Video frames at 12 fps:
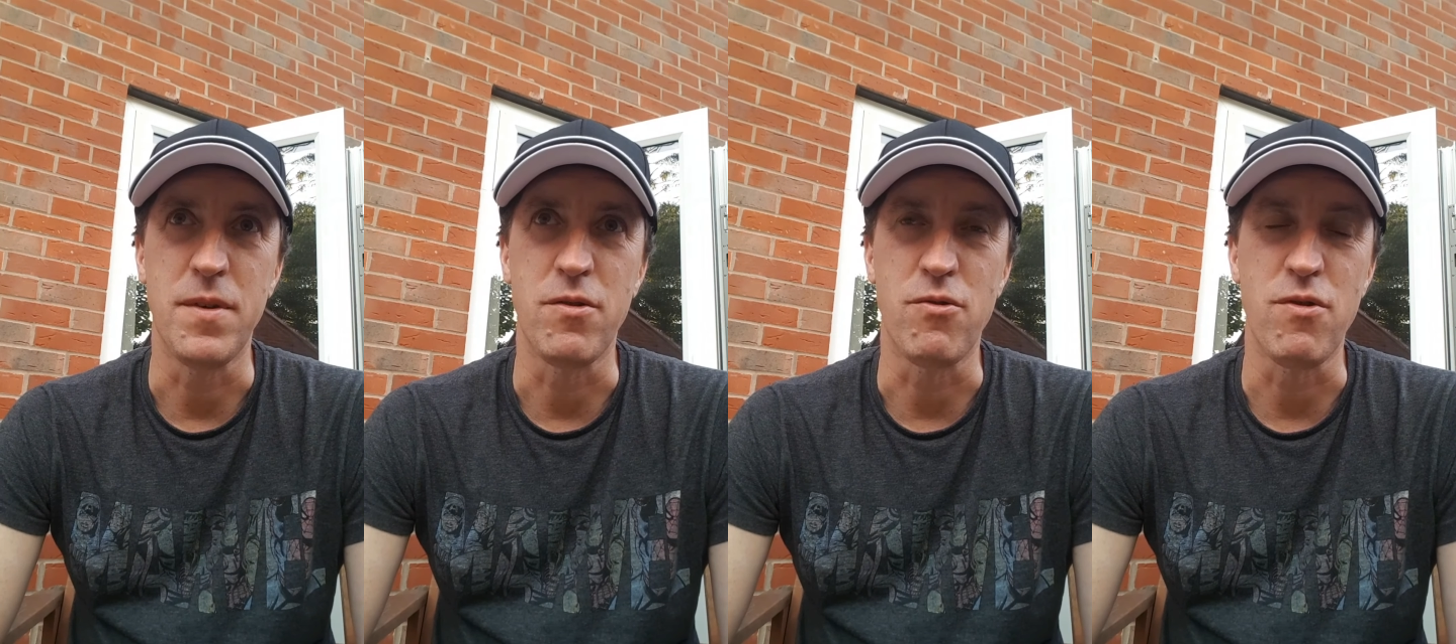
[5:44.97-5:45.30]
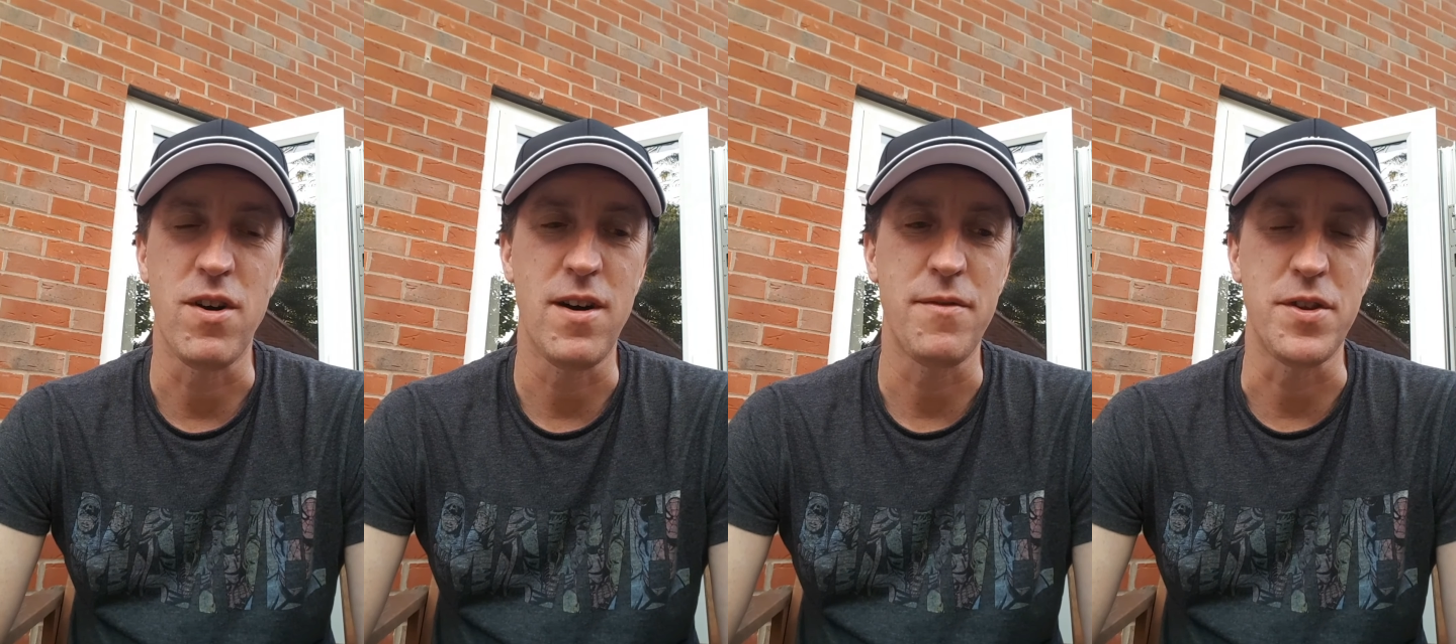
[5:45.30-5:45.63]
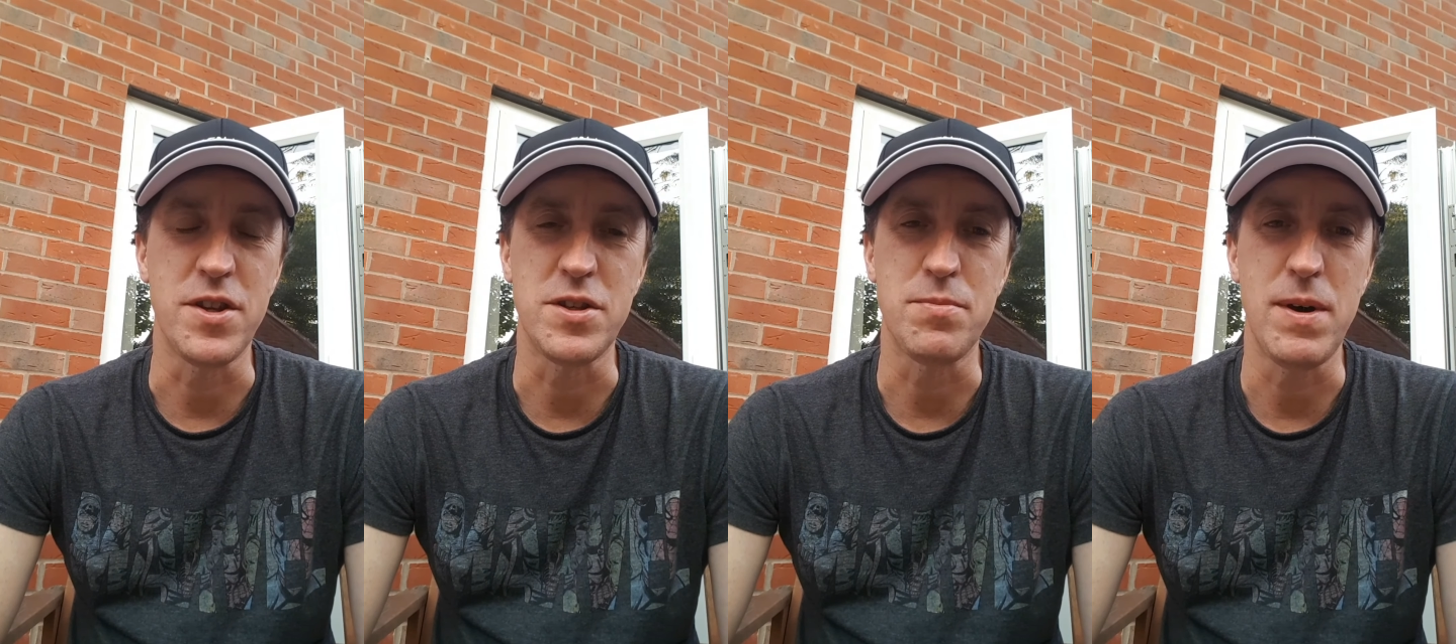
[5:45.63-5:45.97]
rather
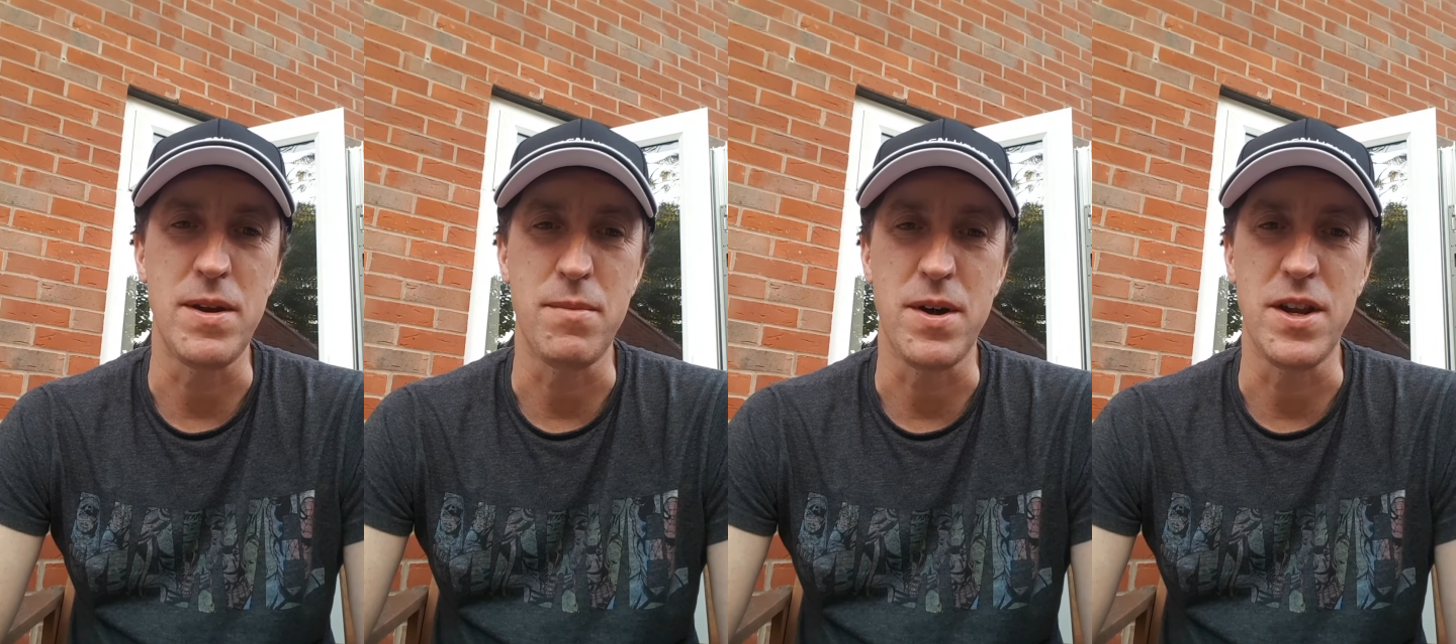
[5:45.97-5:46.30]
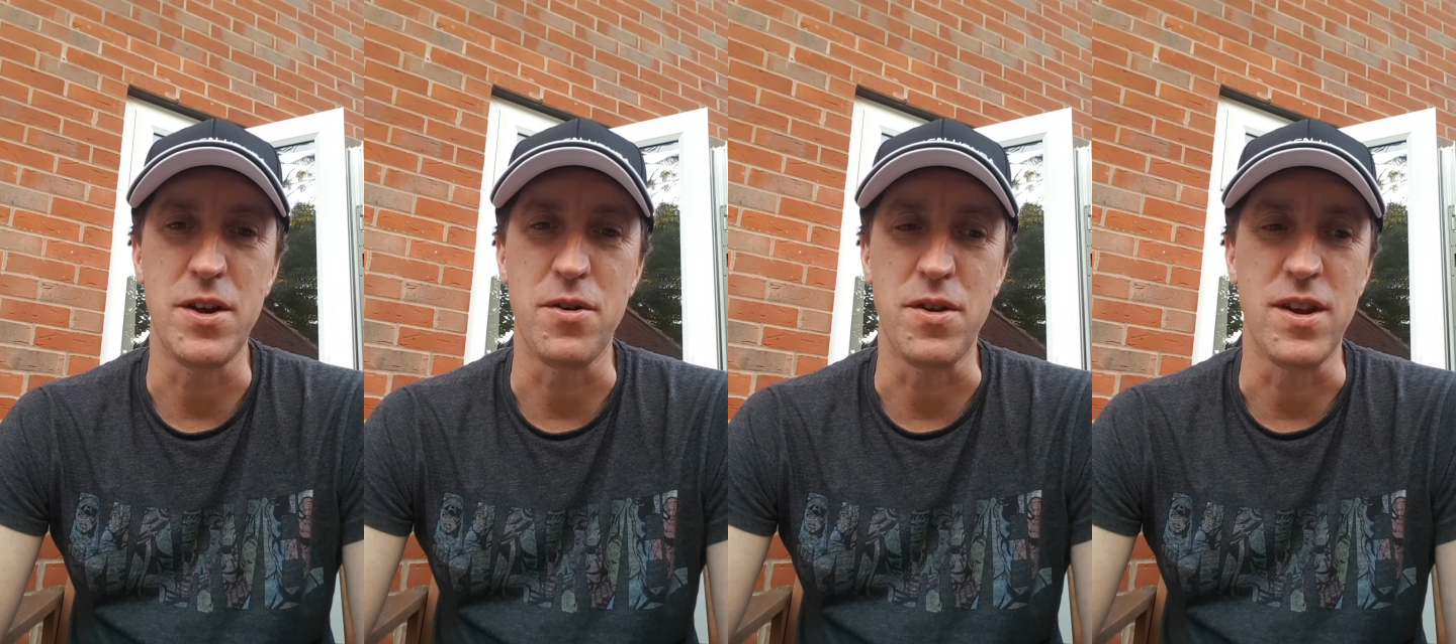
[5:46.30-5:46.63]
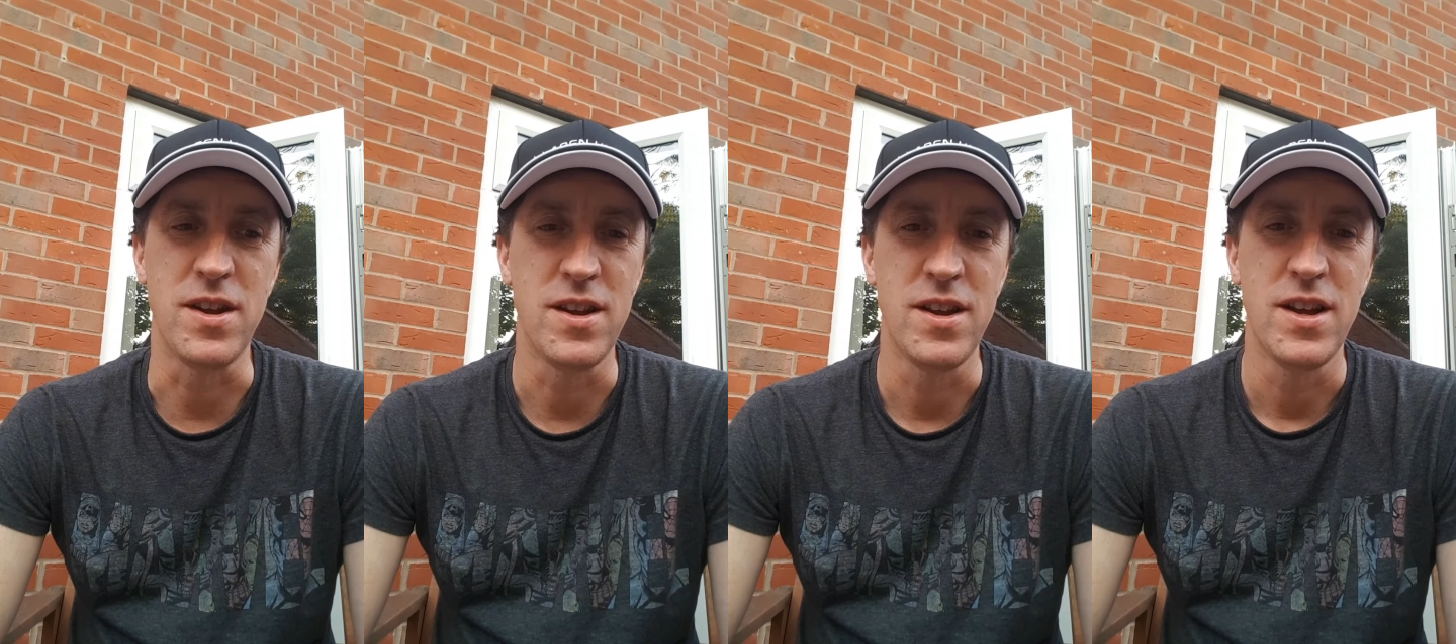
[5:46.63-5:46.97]
than spend money on
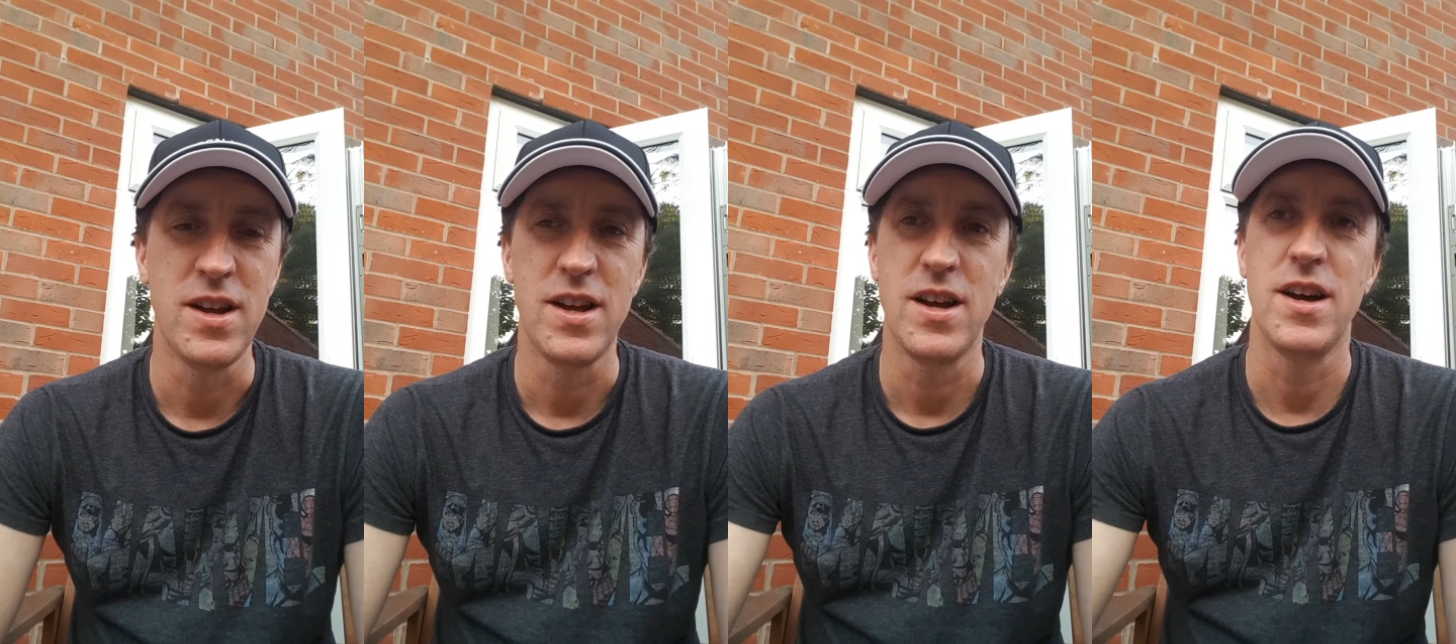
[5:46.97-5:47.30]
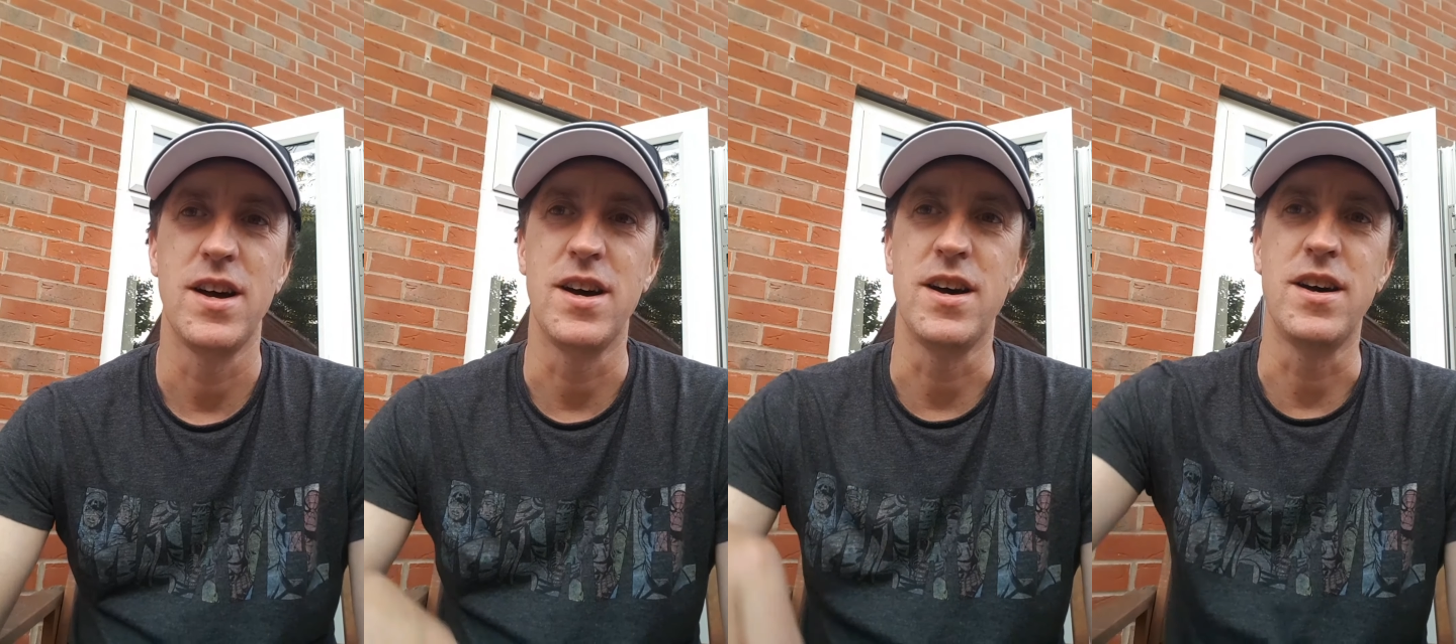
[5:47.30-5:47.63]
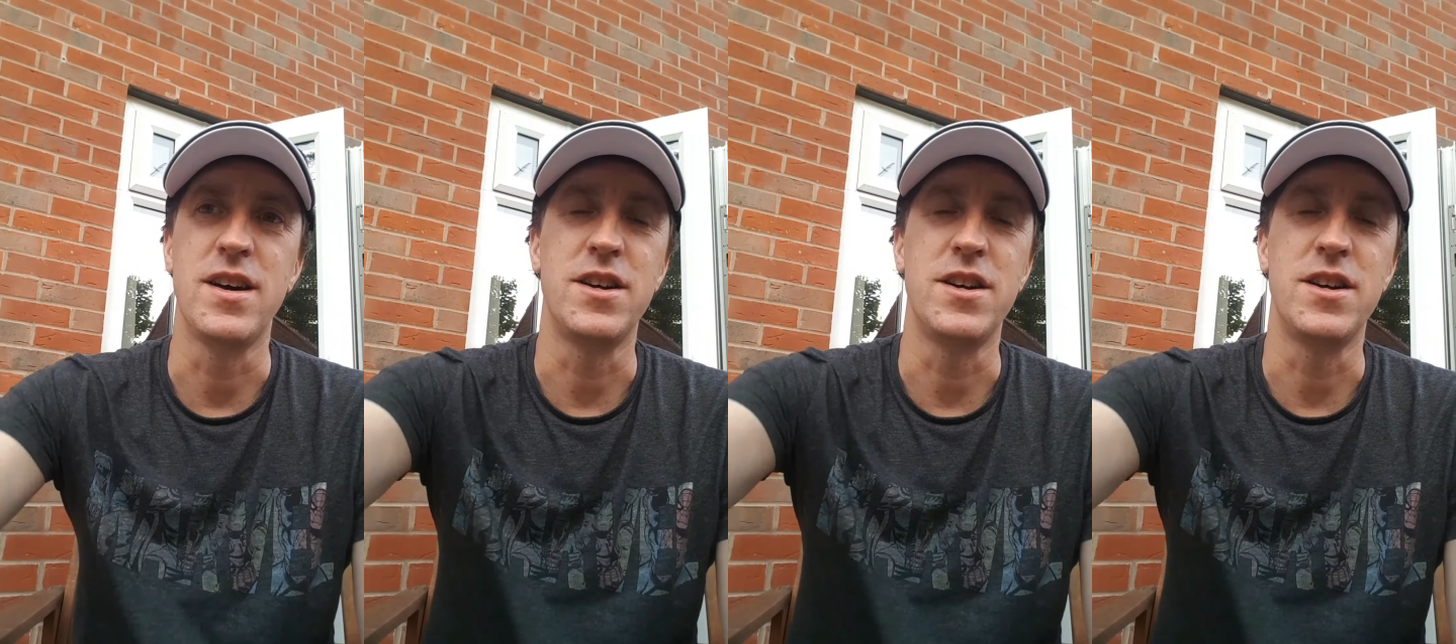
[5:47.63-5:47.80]
a